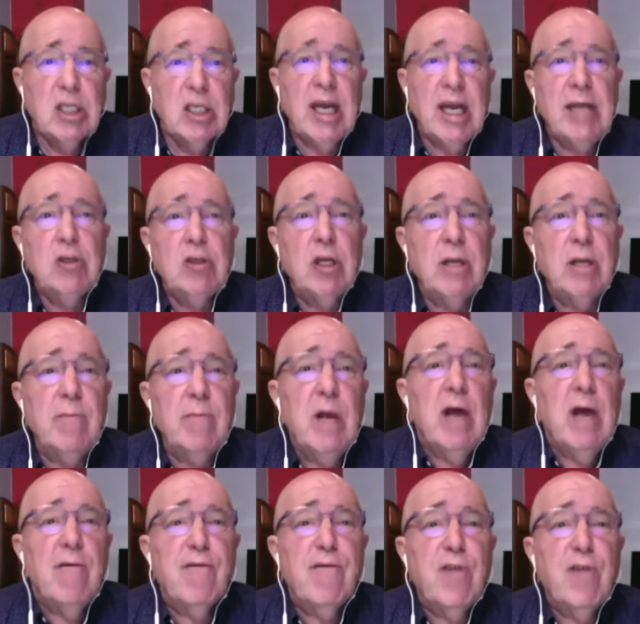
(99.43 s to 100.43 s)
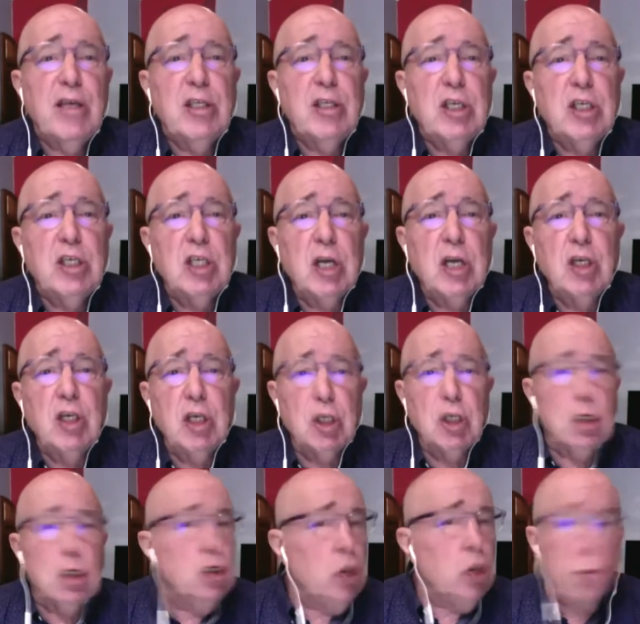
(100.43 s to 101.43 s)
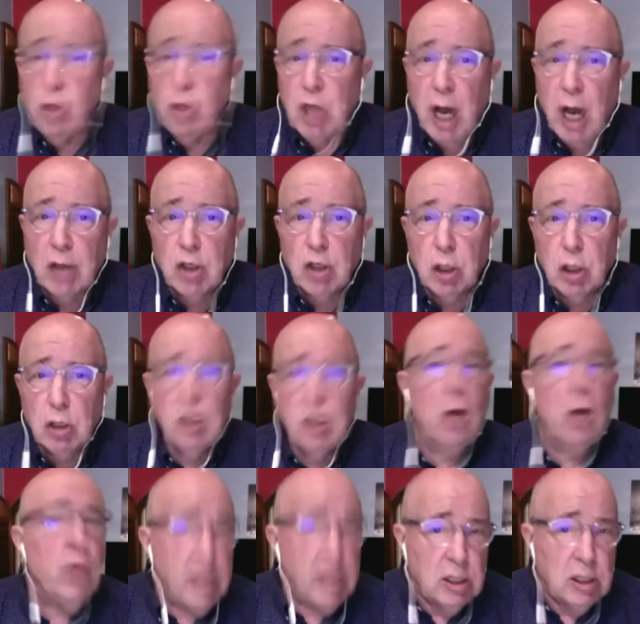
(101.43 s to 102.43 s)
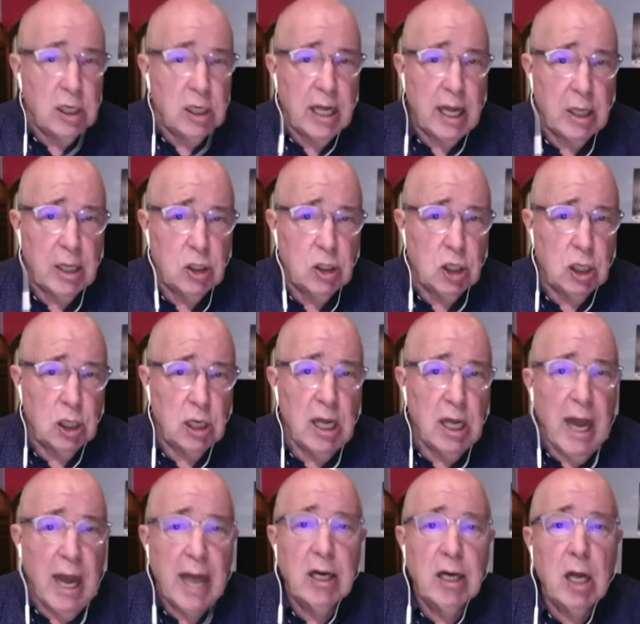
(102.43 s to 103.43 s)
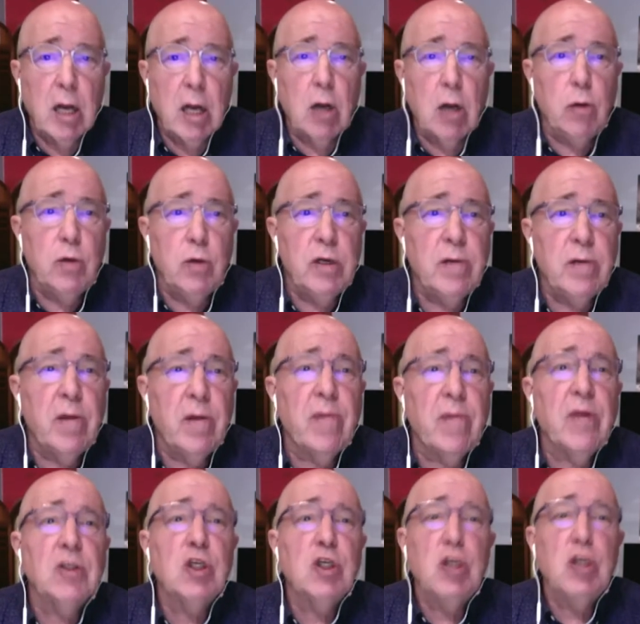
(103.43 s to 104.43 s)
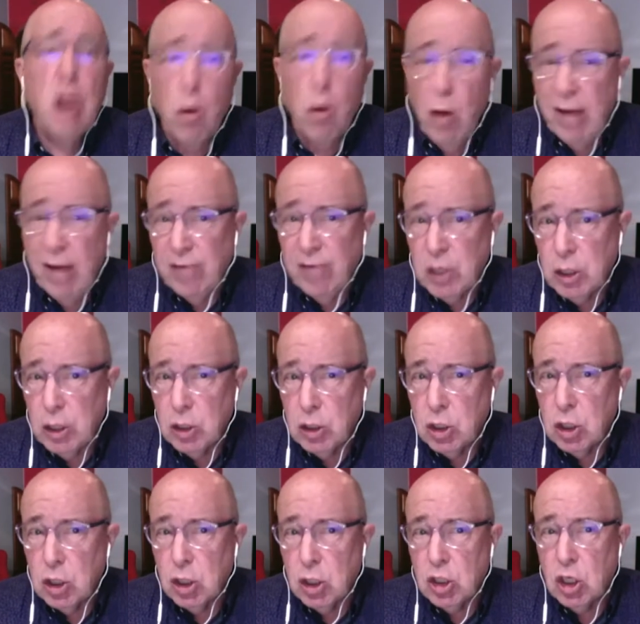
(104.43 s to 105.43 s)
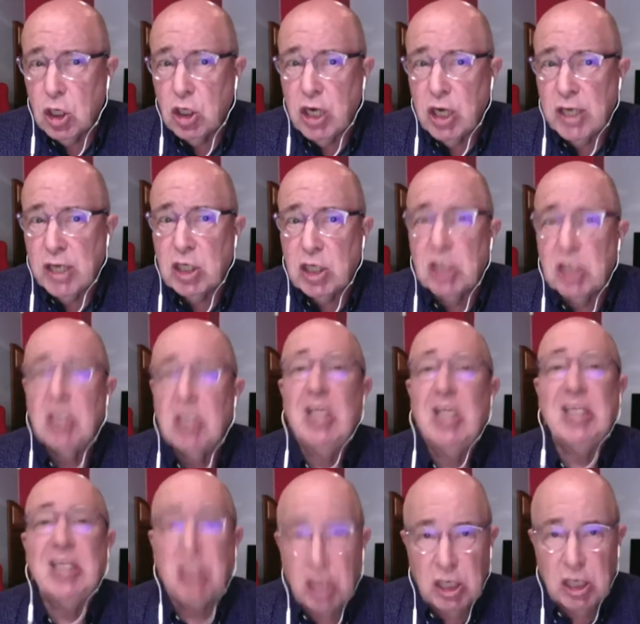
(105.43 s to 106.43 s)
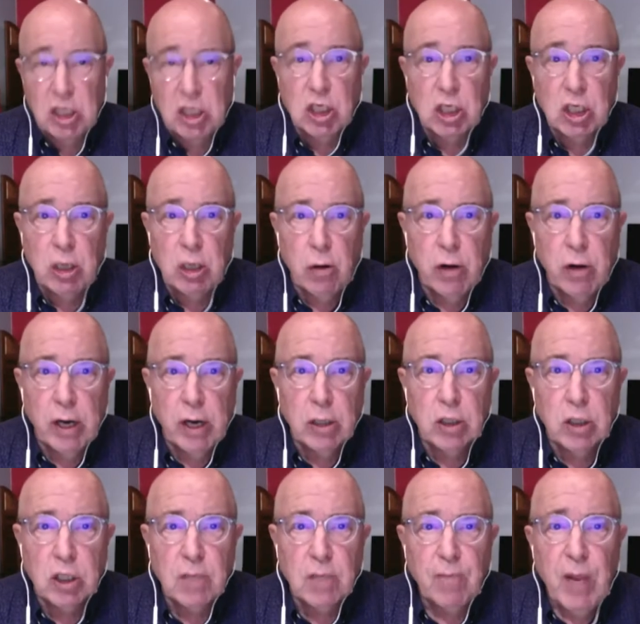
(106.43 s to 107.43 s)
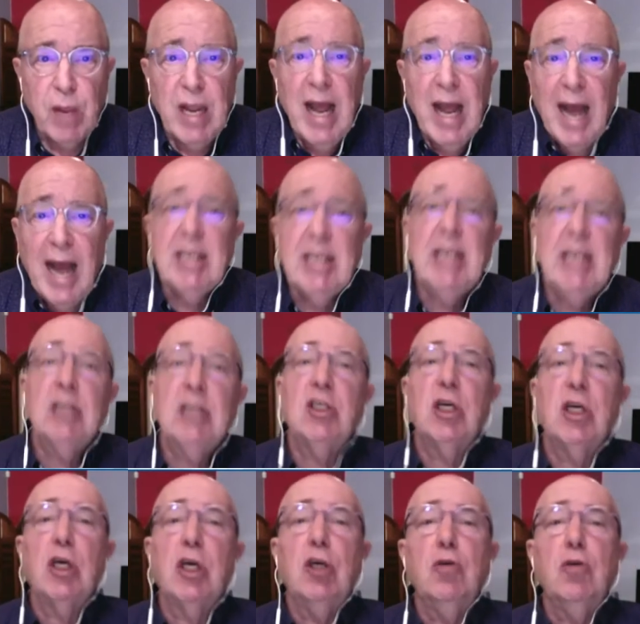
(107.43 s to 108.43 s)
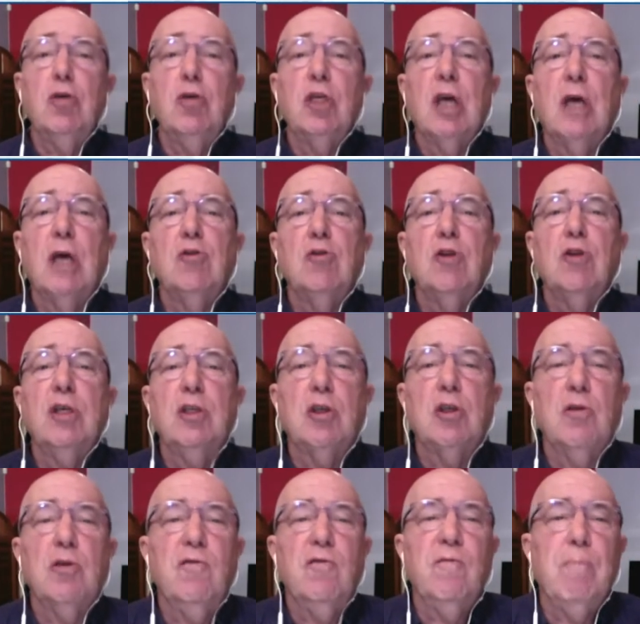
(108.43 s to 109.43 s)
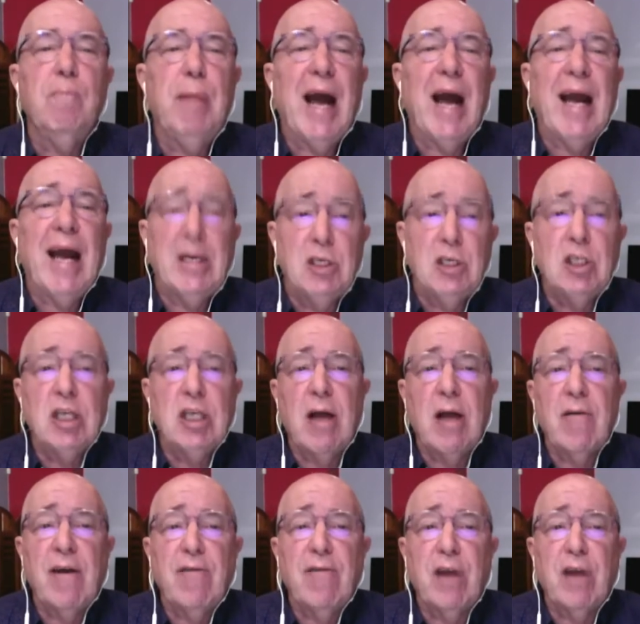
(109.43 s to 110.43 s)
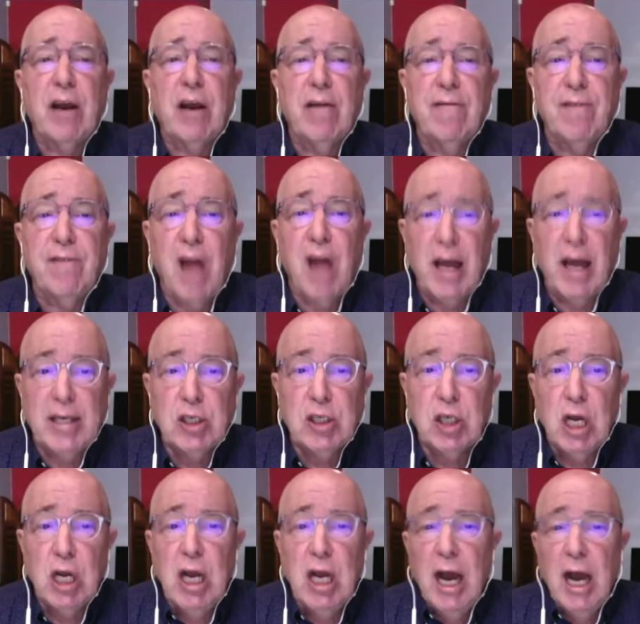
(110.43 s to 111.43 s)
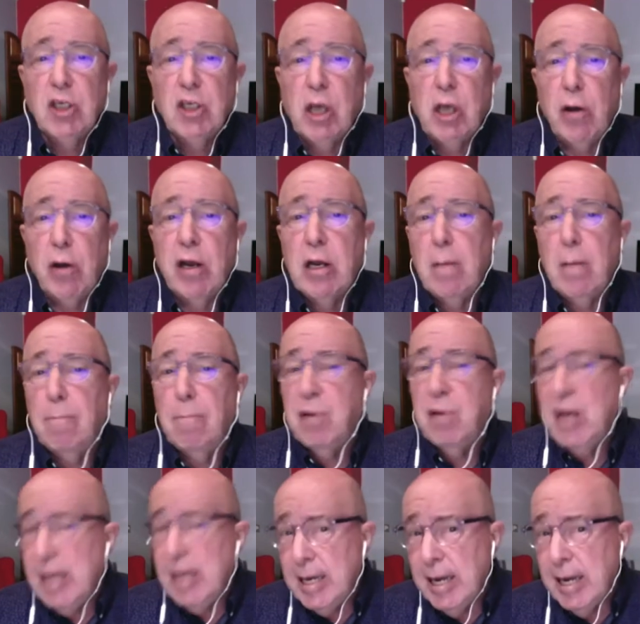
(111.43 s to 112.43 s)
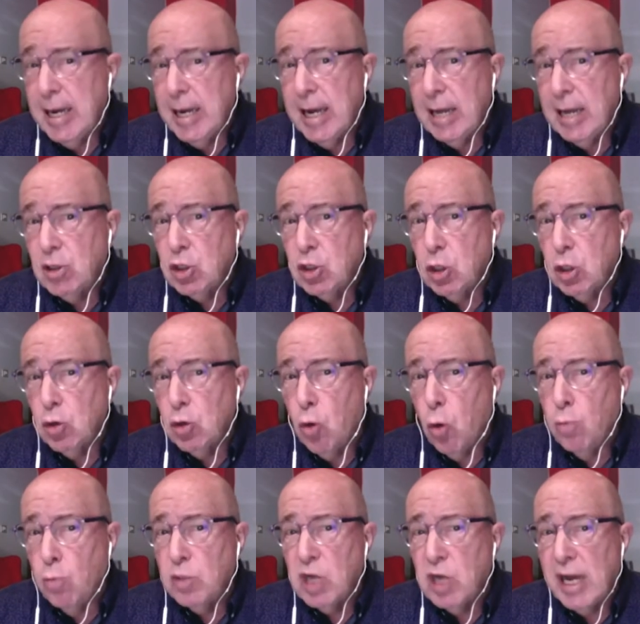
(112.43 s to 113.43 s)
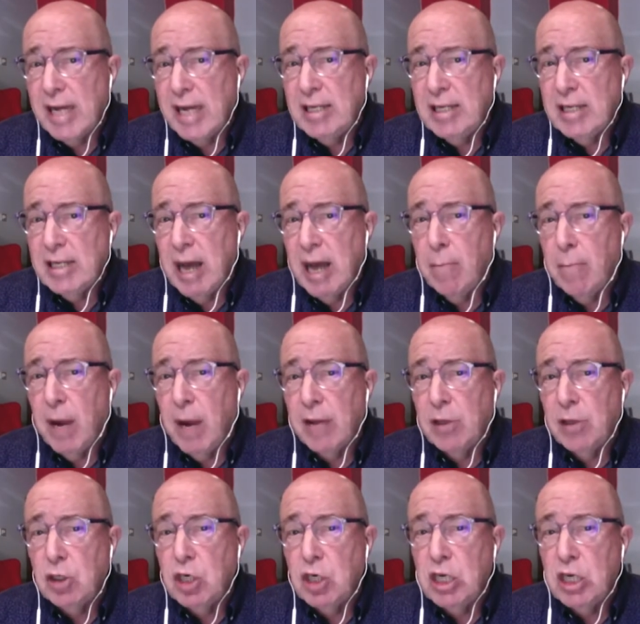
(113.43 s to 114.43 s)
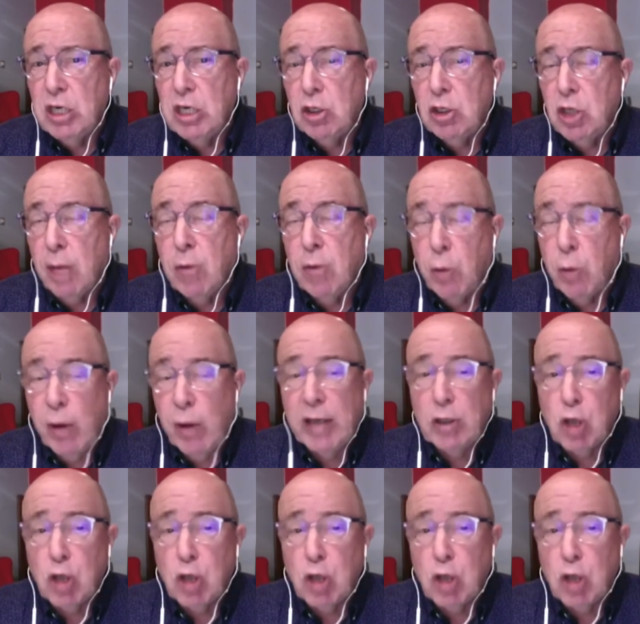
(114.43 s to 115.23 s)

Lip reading: to them phrases such as "no such, no indication," and concluded that there's no evidence to suggest this is serious. And he has accused countries who've banned South African flights as going completely against the norms laid down by the WHO.